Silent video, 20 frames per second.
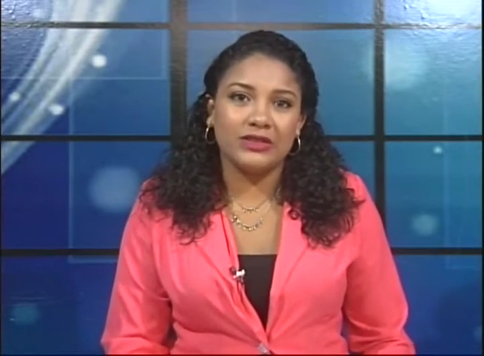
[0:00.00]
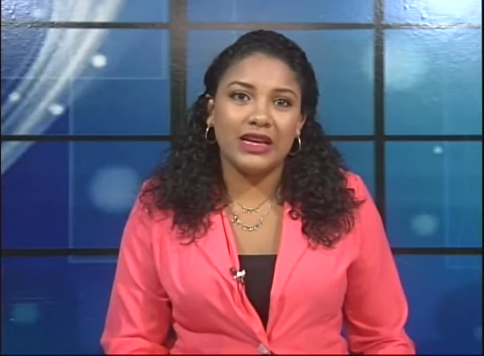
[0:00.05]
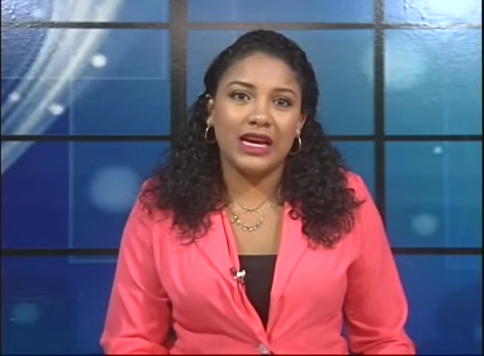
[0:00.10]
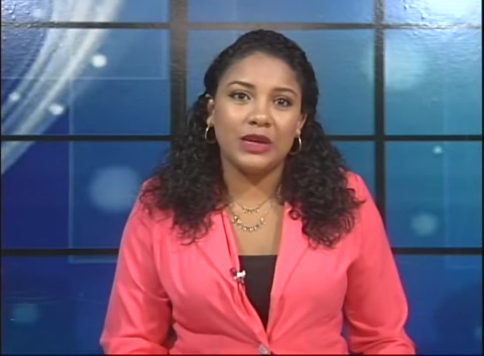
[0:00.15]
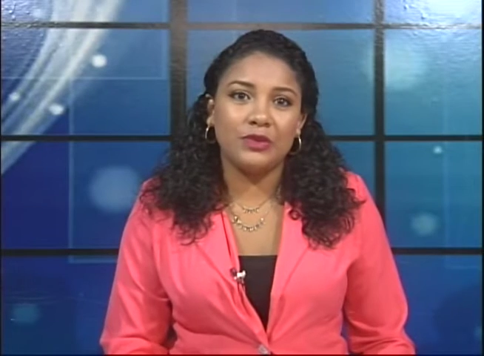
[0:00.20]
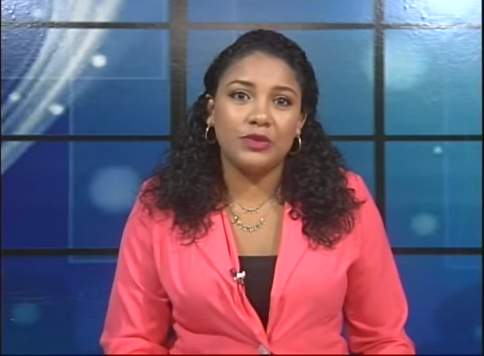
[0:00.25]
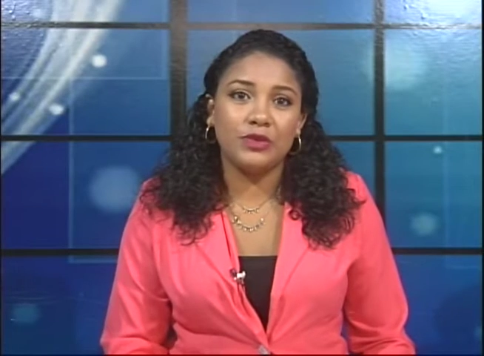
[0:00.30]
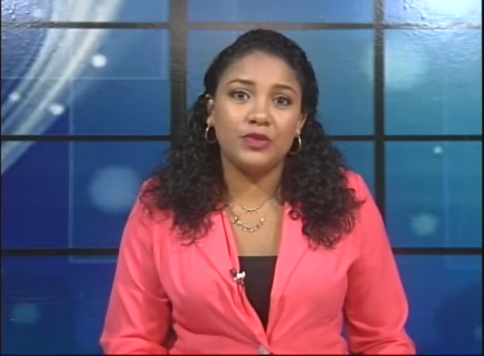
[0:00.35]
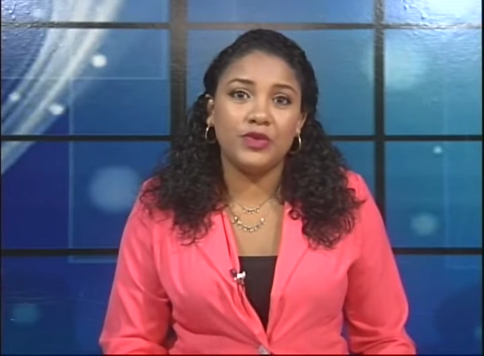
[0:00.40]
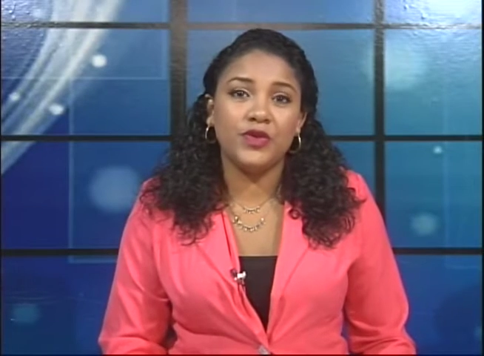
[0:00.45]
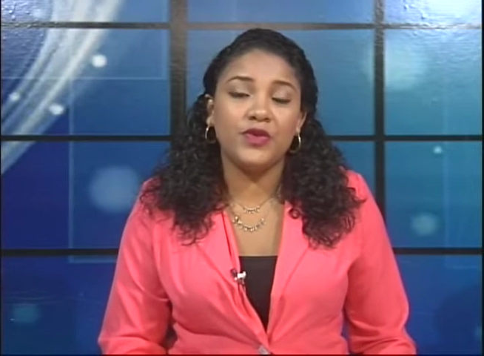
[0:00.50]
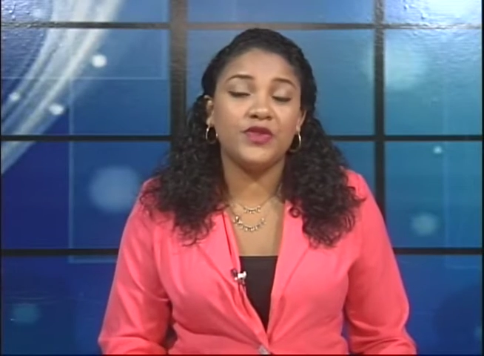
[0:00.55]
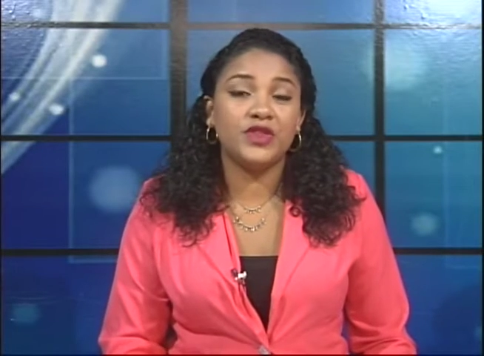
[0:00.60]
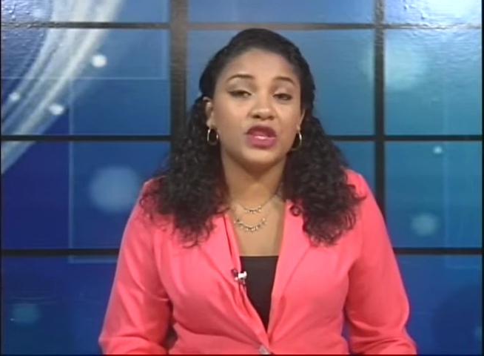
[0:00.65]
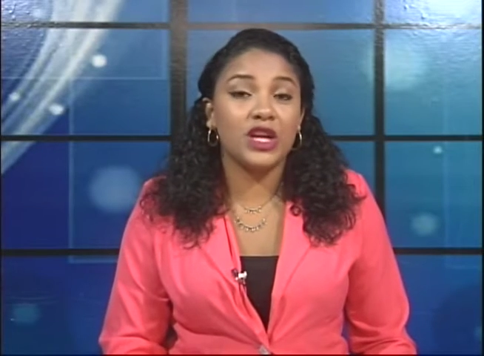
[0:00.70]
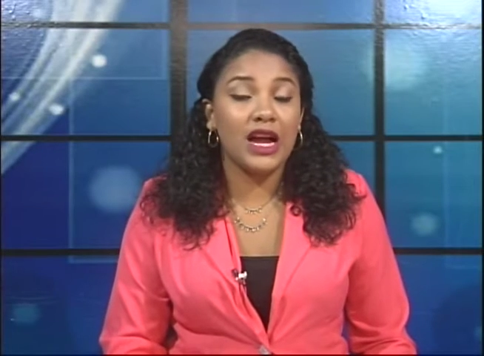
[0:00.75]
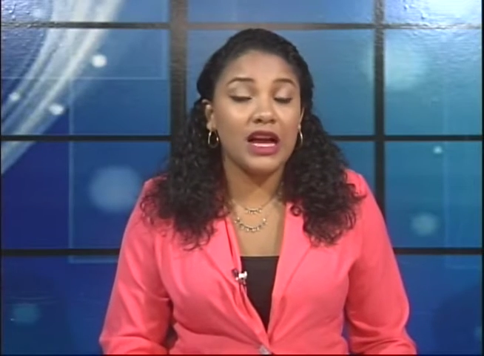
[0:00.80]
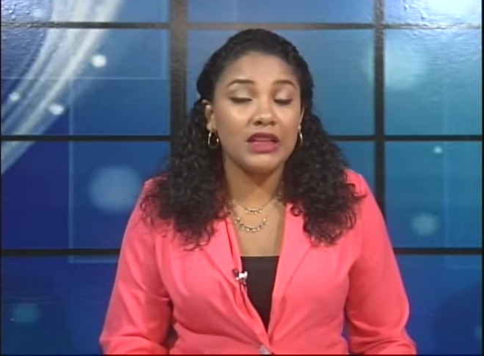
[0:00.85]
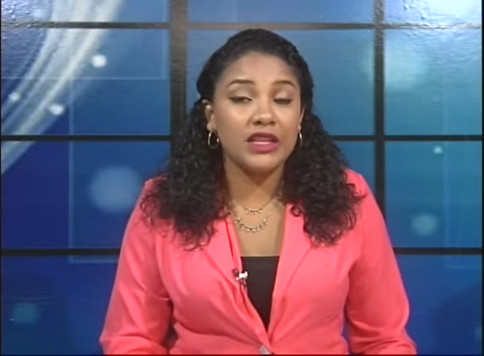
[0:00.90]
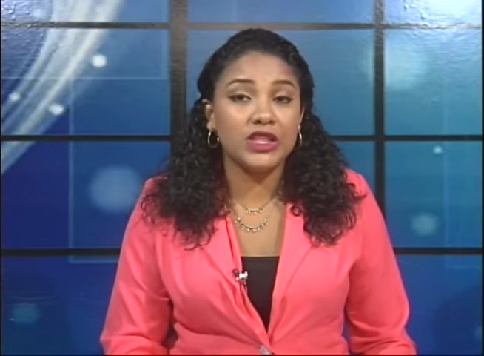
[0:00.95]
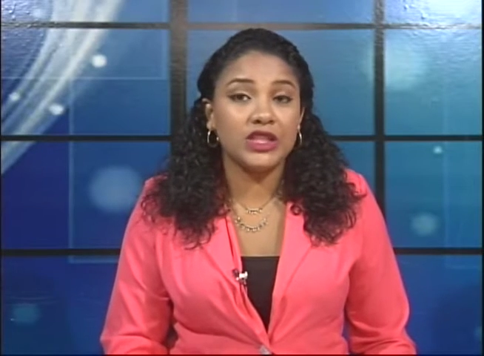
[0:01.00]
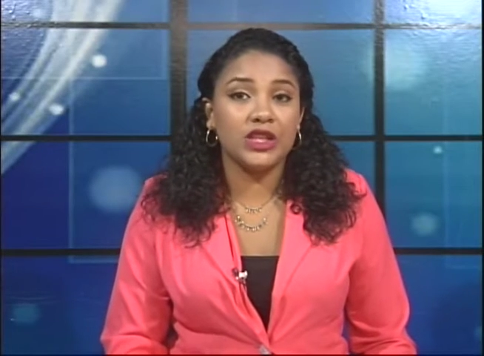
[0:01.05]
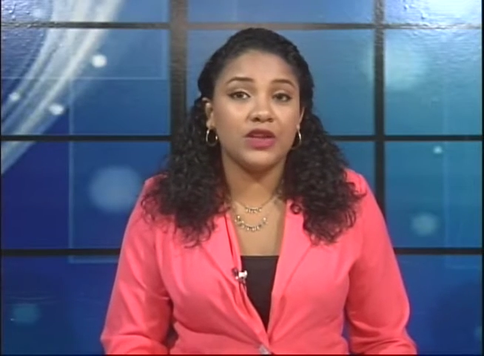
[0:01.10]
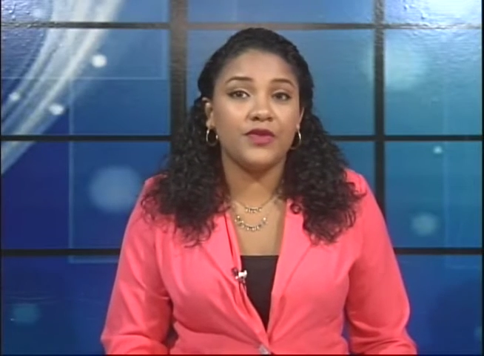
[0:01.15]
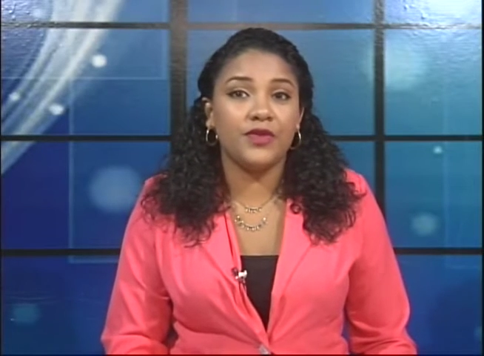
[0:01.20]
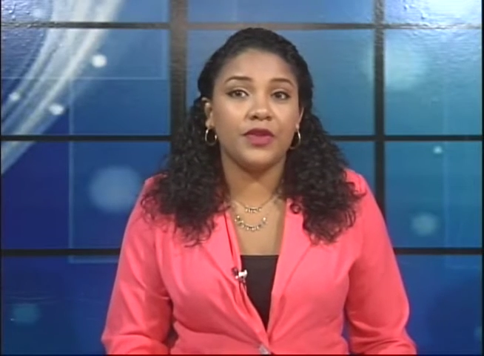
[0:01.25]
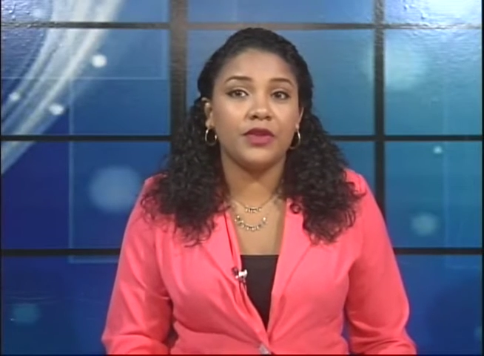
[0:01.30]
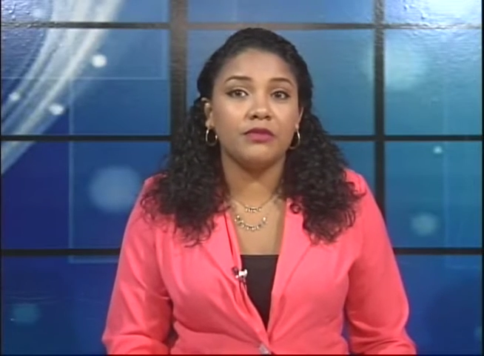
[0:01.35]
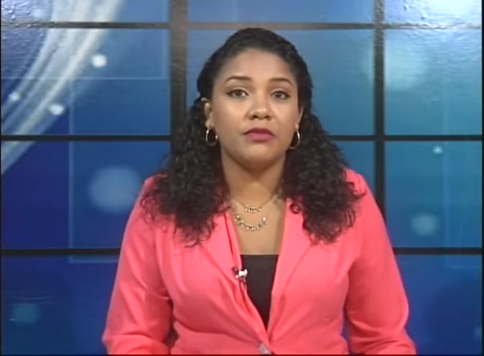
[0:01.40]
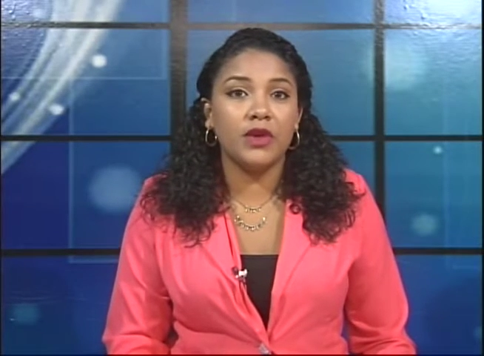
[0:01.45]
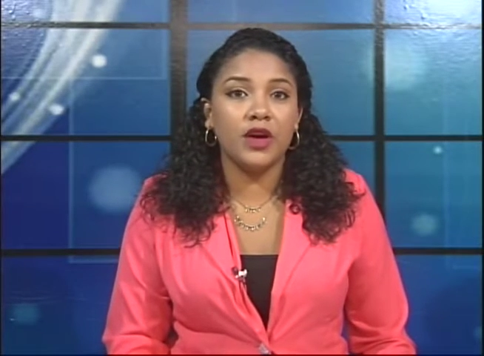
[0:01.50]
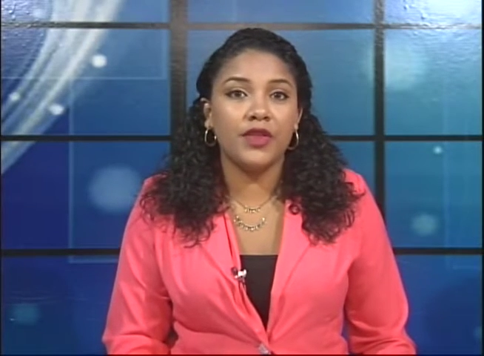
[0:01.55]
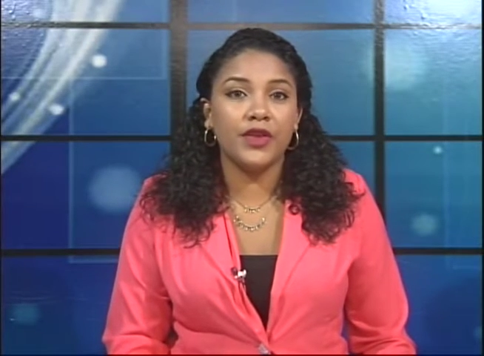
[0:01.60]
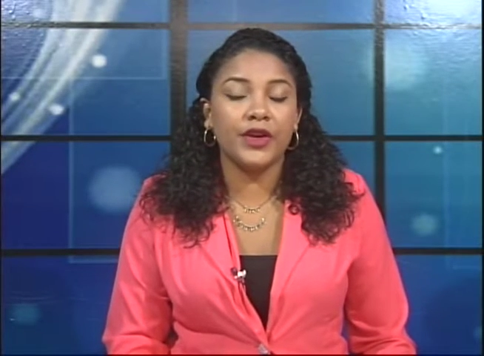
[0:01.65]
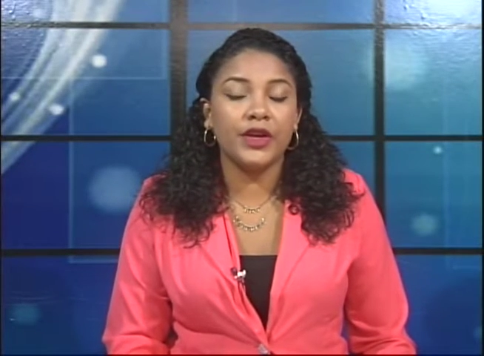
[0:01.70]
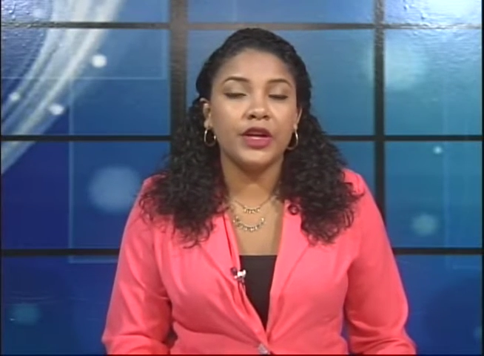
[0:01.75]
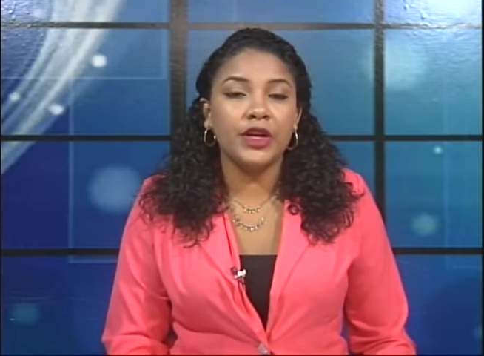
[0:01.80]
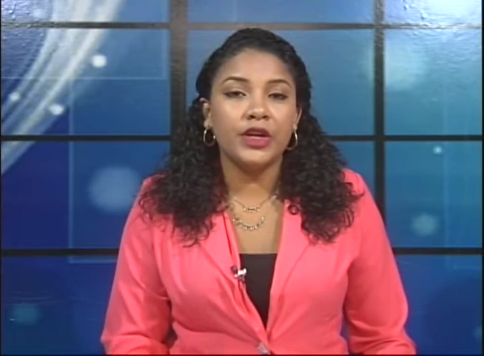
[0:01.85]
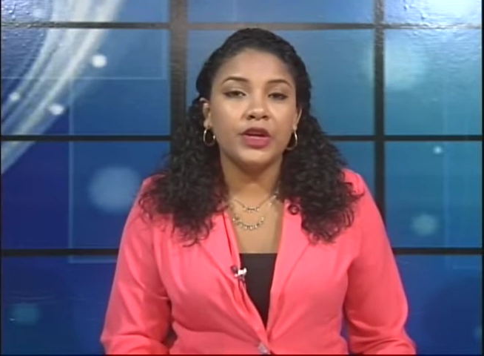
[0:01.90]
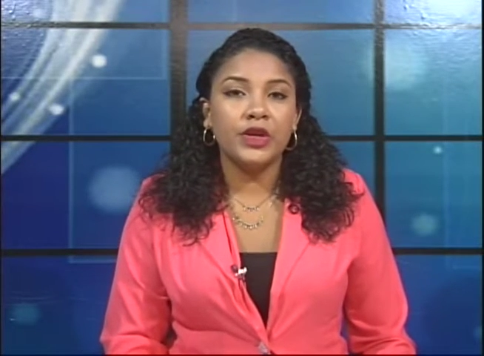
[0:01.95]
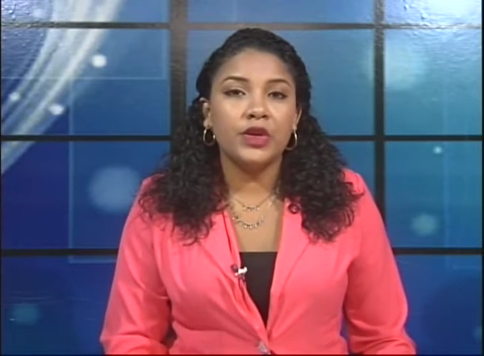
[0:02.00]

that would prove challenging for the mother,